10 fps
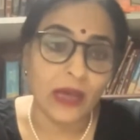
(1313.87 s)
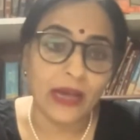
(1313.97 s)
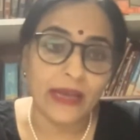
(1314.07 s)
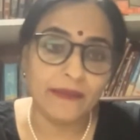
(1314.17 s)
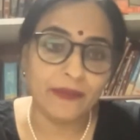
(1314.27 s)

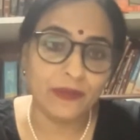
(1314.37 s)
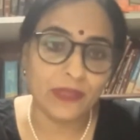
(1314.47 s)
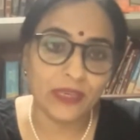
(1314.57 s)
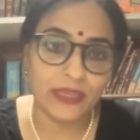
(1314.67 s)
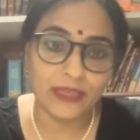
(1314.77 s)
I have to
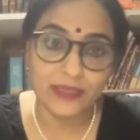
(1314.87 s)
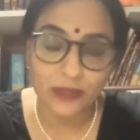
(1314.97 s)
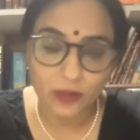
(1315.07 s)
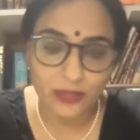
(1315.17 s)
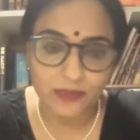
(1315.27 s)
say that he
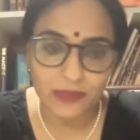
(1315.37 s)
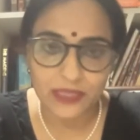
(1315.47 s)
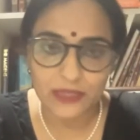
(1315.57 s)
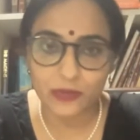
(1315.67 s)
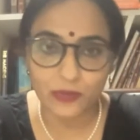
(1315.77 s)
calls me
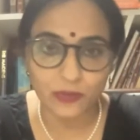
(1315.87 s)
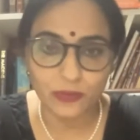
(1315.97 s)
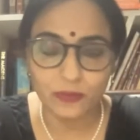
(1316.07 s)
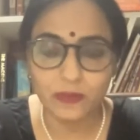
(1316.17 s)
his guru,